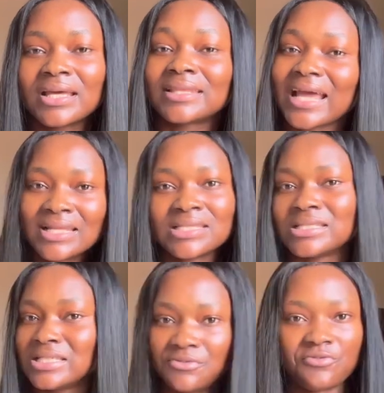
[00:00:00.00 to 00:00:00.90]
that is the
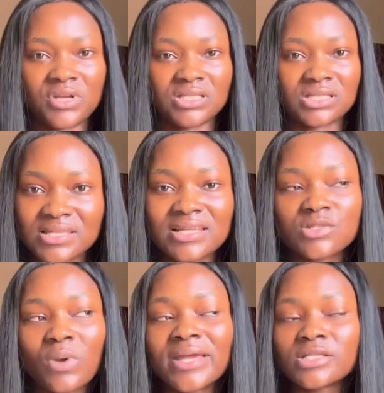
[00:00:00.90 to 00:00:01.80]
difference that is
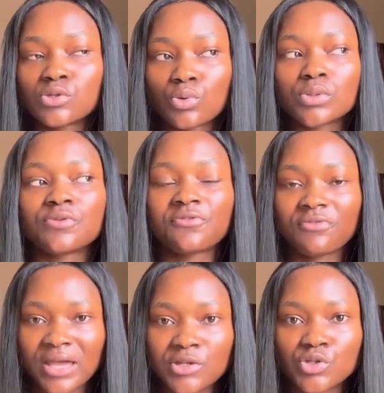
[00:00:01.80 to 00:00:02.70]
why it is good to
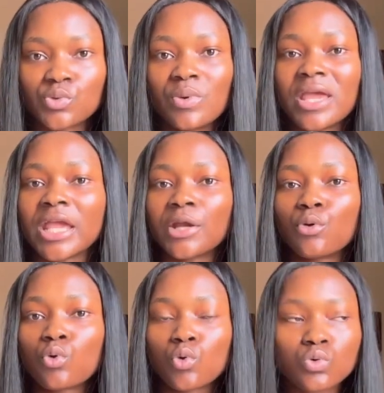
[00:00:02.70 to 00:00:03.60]
find you a
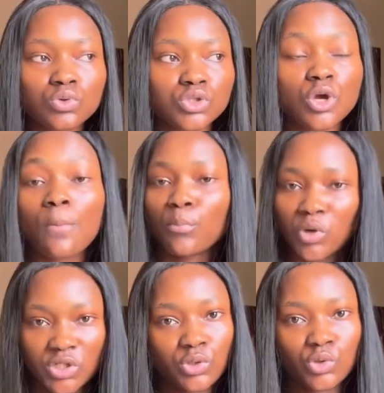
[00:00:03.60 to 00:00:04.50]
good
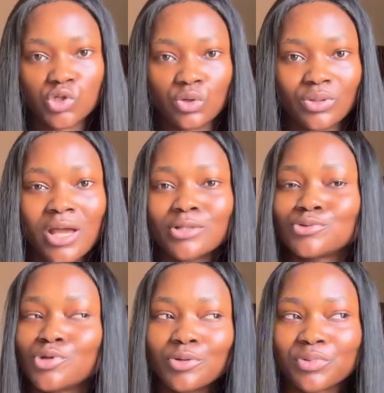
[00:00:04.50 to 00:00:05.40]
body lotion
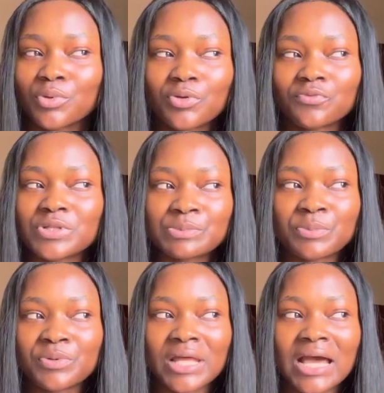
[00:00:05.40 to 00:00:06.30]
don't be one of those
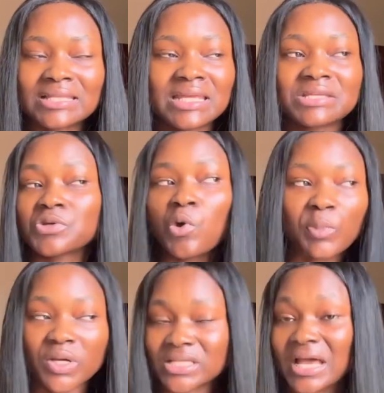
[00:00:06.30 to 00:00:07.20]
people that thinks oh
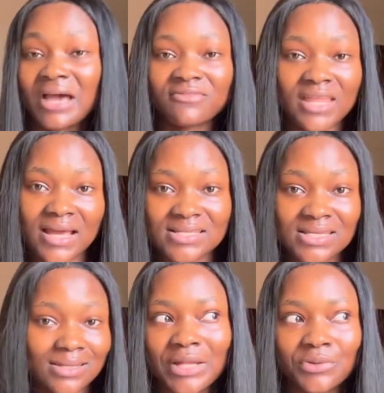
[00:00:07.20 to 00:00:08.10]
because i have dark
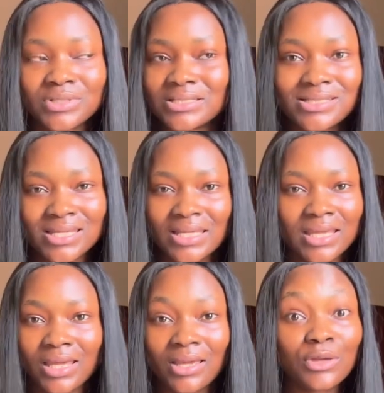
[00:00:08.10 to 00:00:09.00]
skin i don't need
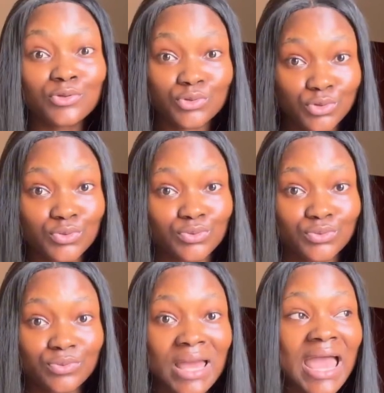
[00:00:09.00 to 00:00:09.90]
skincare you do
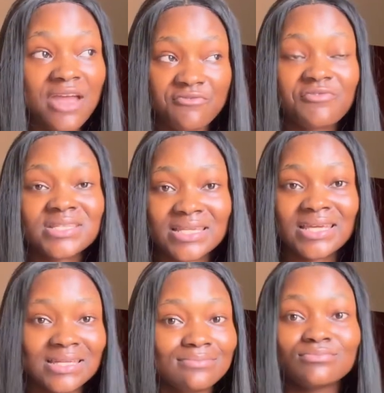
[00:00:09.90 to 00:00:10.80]
every
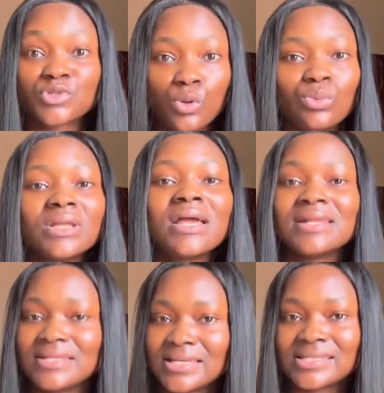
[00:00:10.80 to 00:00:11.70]
skin tone
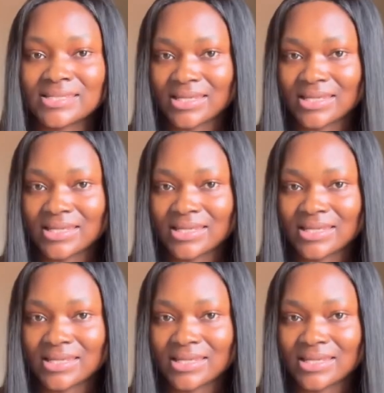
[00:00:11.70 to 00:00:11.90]
needs